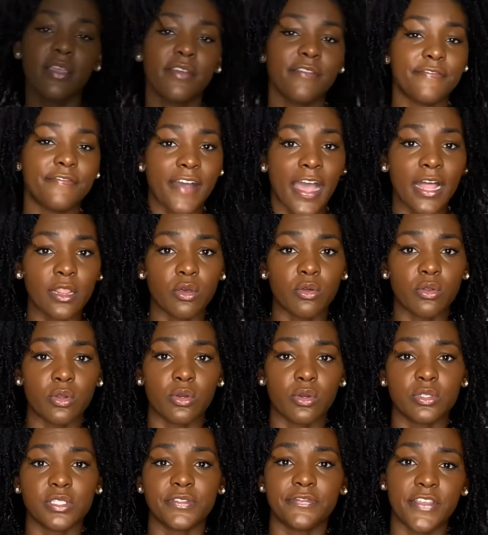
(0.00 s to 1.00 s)
Follow
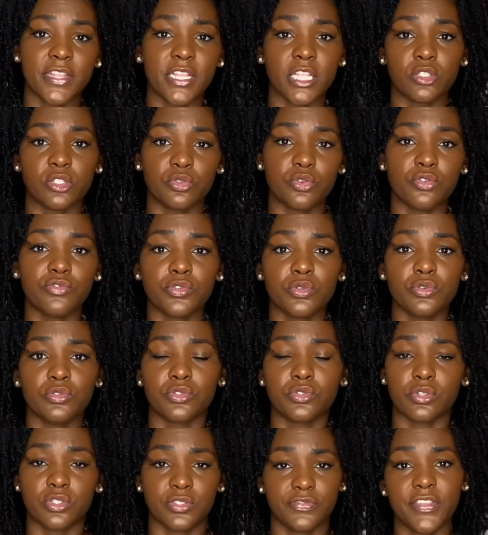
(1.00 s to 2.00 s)
those fitness gurus,
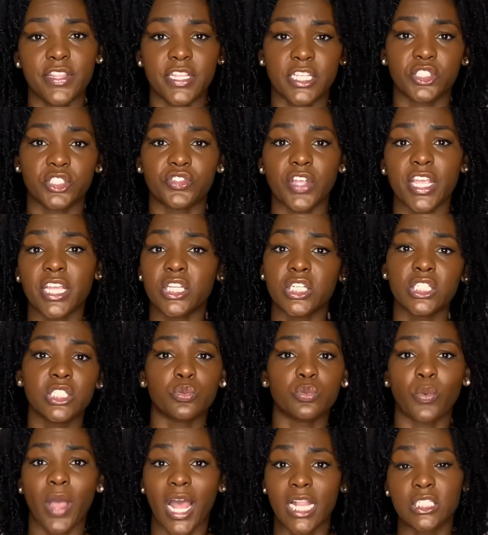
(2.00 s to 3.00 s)
those fitness trainers,
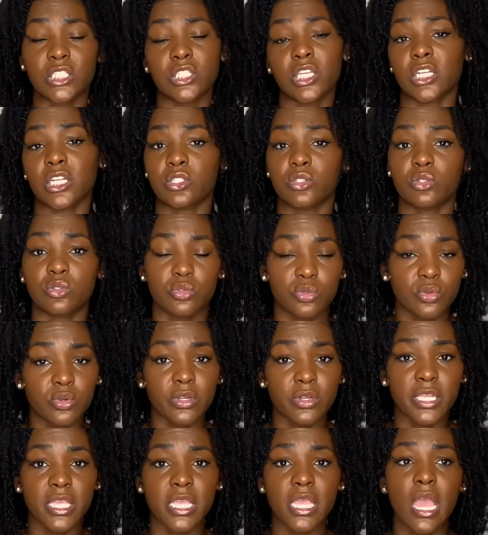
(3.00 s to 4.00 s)
watch their
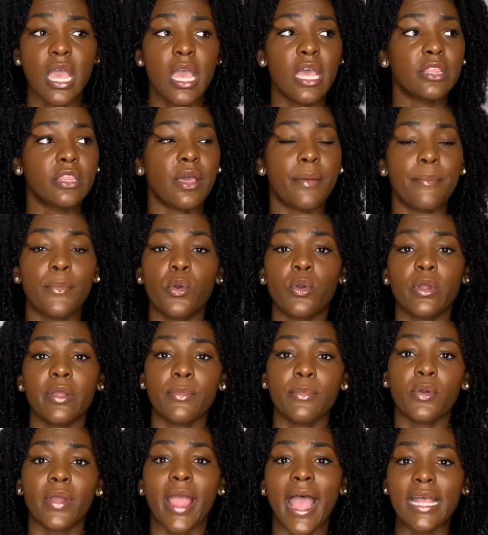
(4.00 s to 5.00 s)
story. The more and
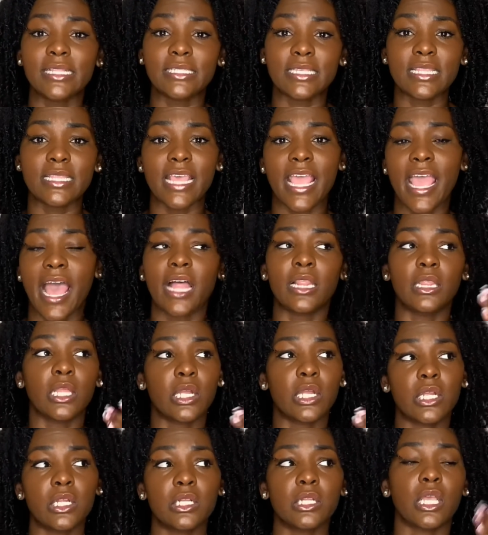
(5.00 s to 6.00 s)
more I did that, I
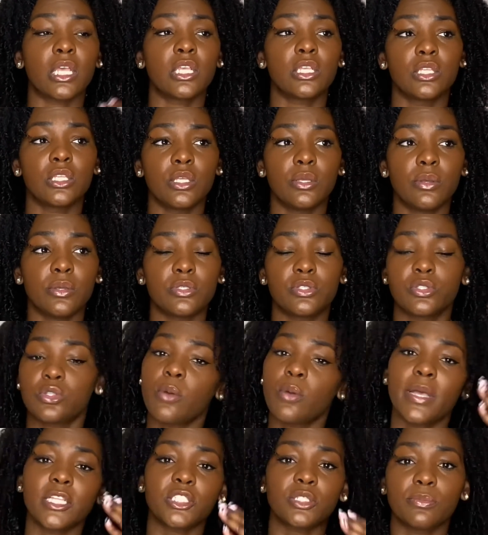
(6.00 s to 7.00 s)
learned so
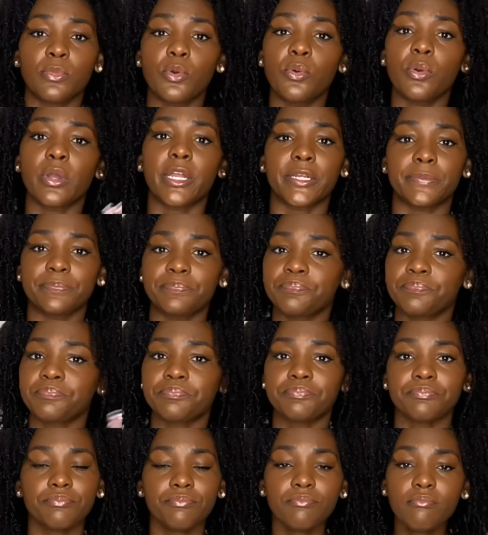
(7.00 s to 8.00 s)
much more
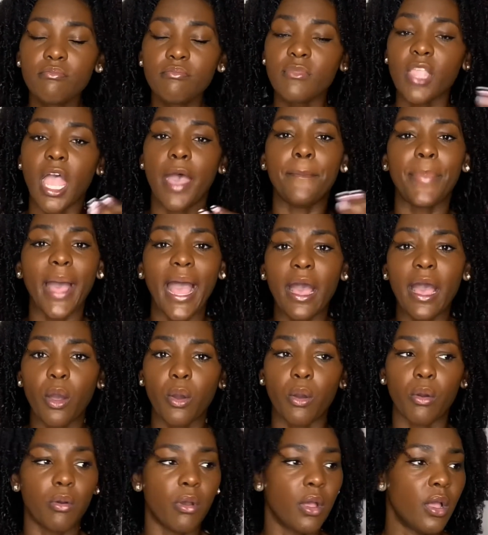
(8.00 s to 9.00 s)

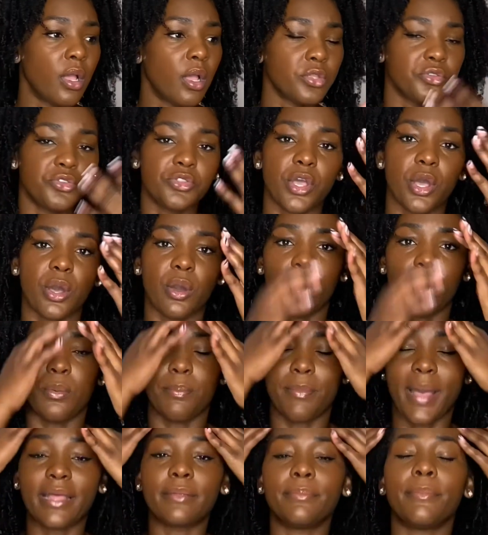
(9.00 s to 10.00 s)
about, you know,
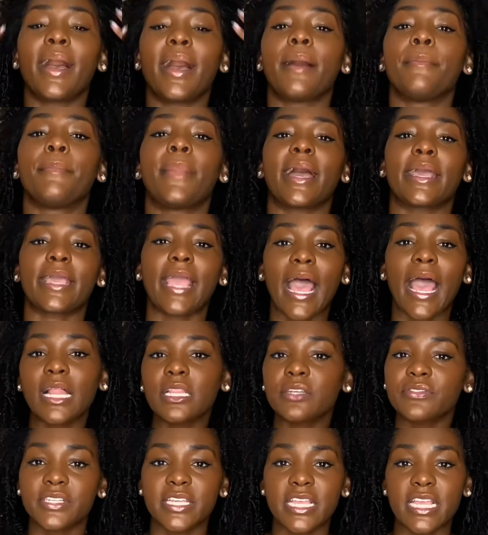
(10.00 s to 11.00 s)
my
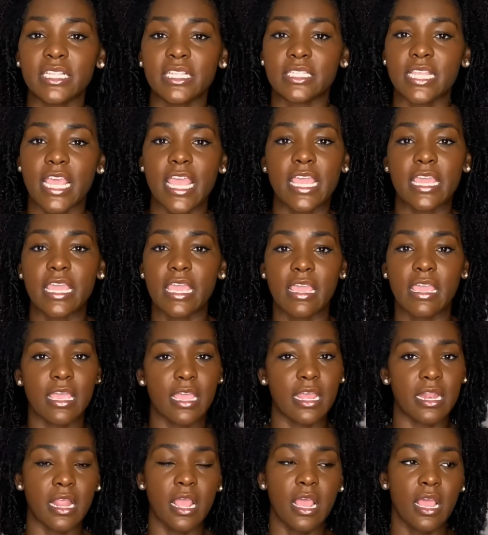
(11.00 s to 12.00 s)
calorie intake
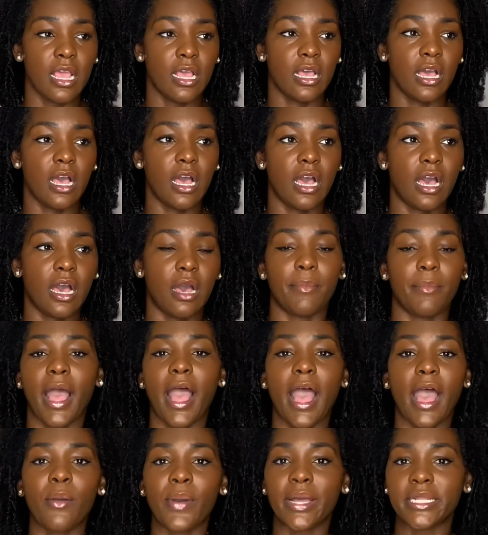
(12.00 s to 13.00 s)
and
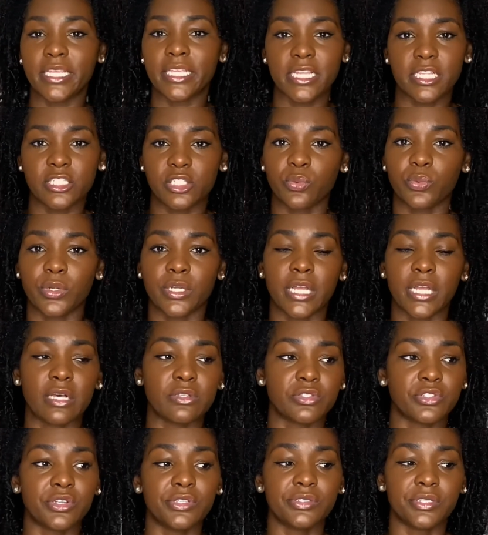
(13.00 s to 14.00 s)
how I needed to work out
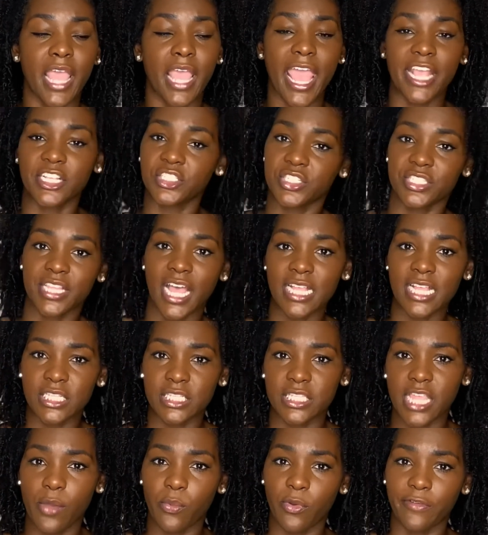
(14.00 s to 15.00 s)
certain exercises
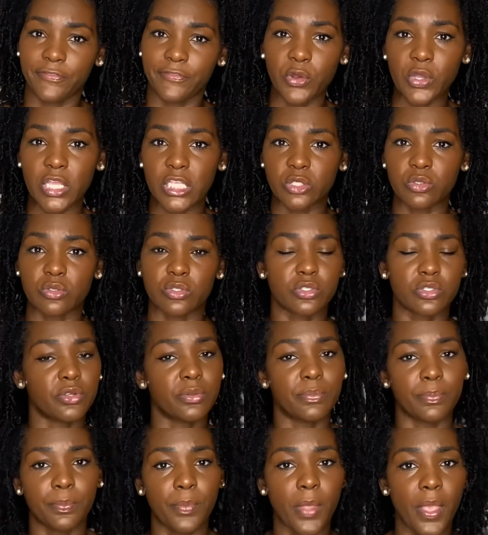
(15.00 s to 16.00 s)
that would focus on
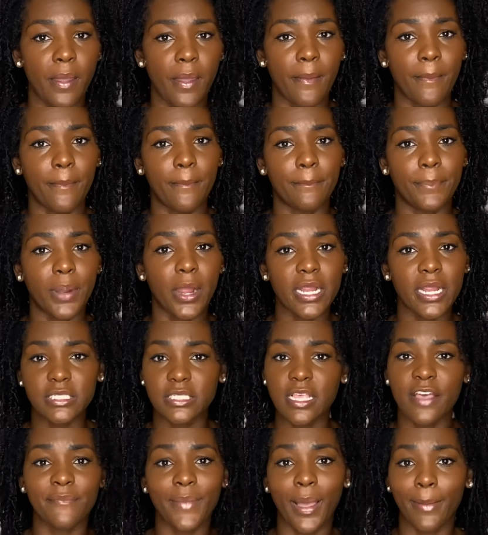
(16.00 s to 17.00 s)
certain parts
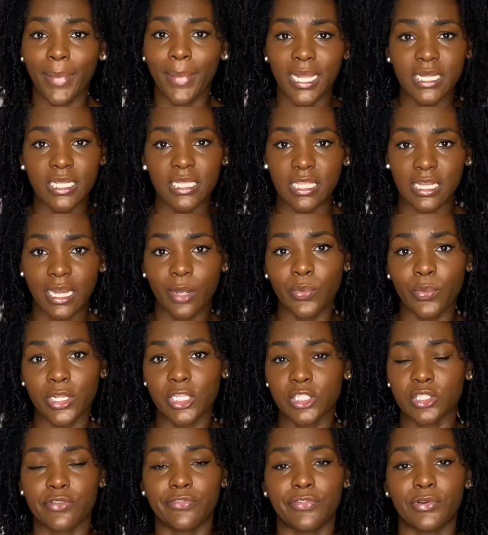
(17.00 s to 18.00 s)
of my body that I wanted
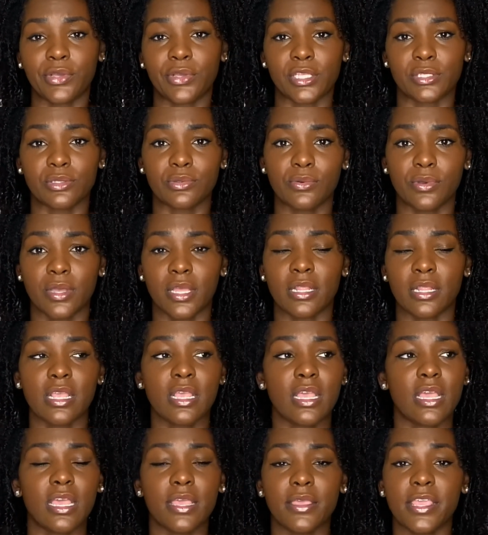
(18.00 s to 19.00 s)
to focus on.
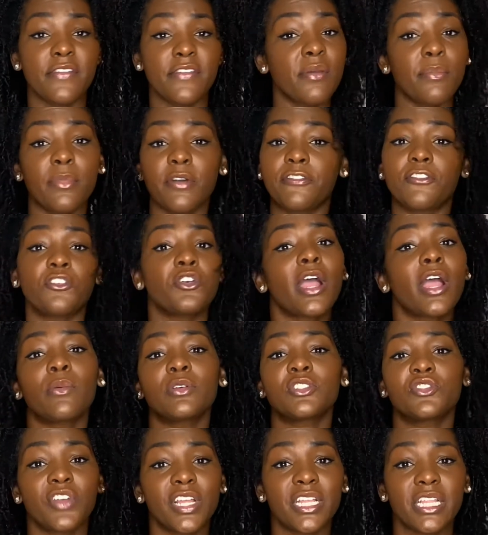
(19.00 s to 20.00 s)
Even before I
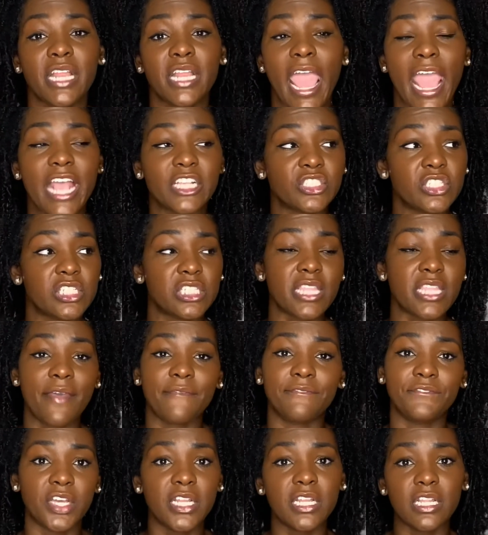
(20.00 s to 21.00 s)
was ready to actually
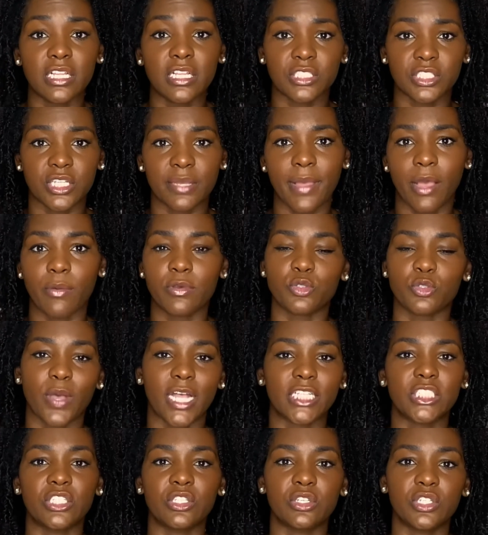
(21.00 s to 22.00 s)
step foot in the gym, I was
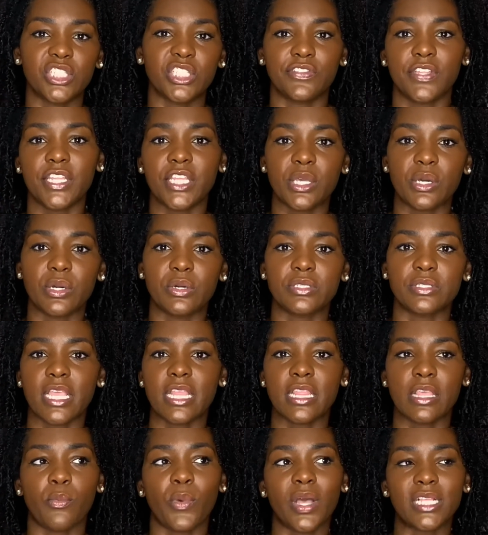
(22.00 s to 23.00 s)
watching those videos. And
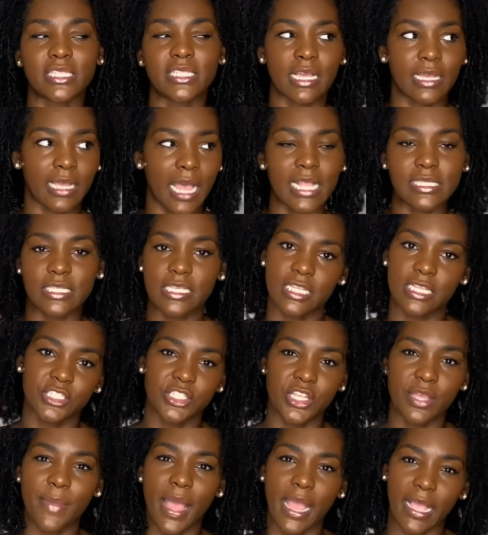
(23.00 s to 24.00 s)
then once I got to the
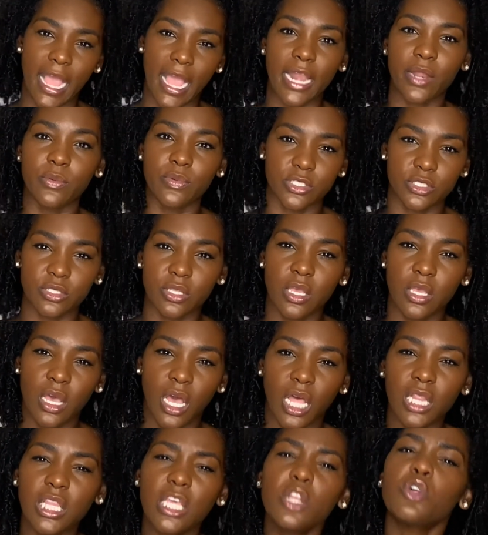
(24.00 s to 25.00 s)
gym, I kind of was a
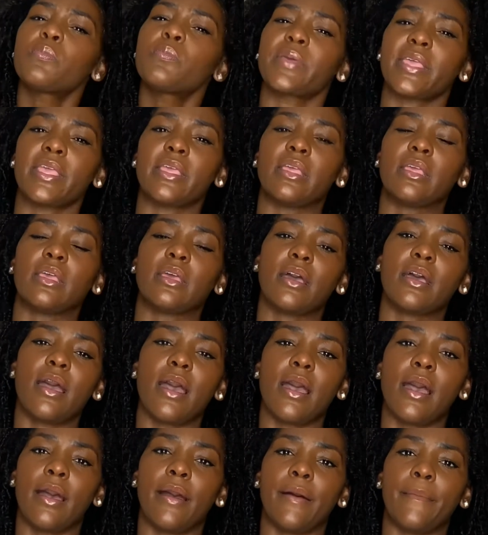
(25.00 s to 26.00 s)
little bit,
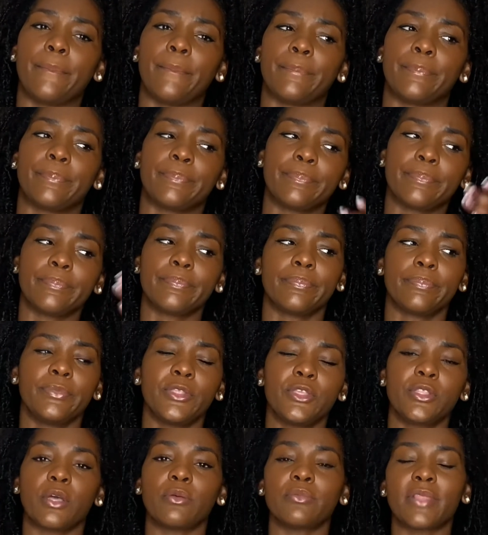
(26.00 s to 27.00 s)
you
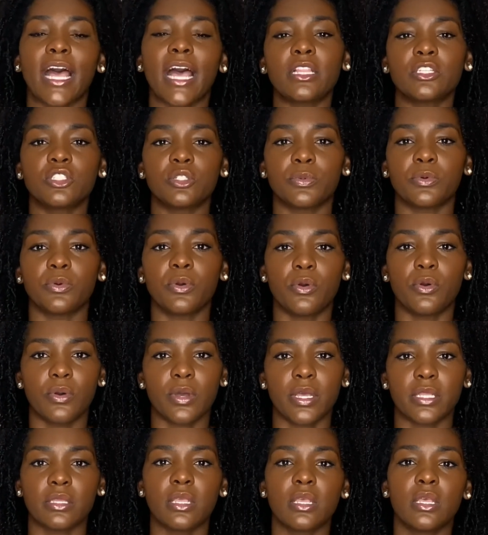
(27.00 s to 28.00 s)
know, knowledgeable
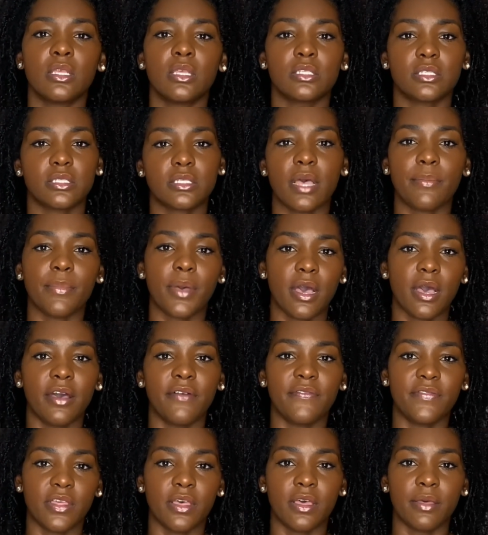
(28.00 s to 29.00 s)
on some
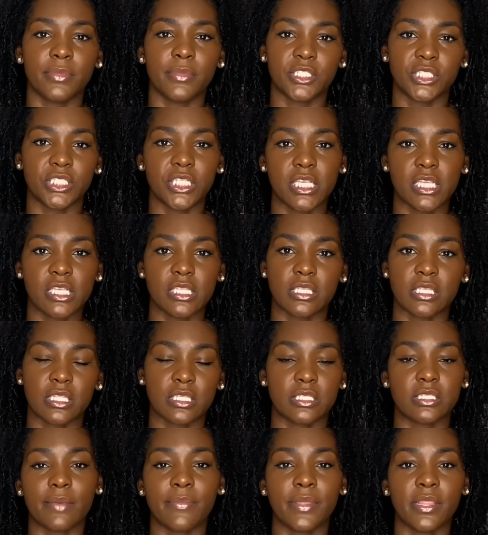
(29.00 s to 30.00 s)
of the machines and
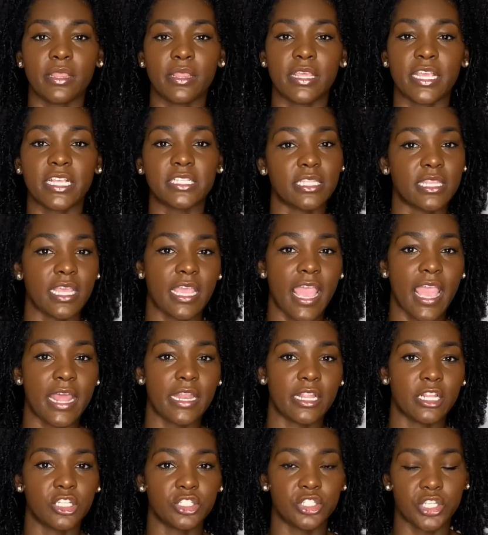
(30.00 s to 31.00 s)
some of the things that they had
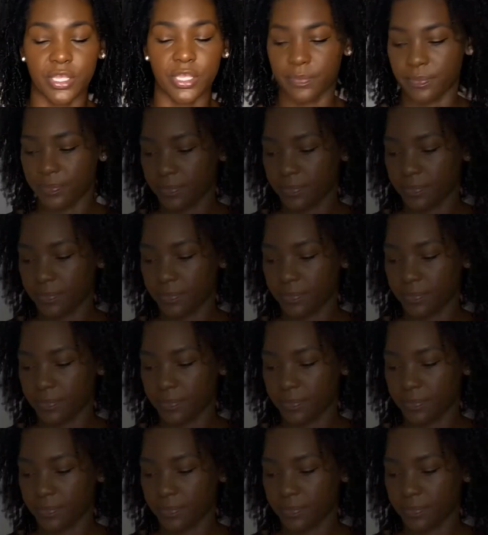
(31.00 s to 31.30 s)
in the gym.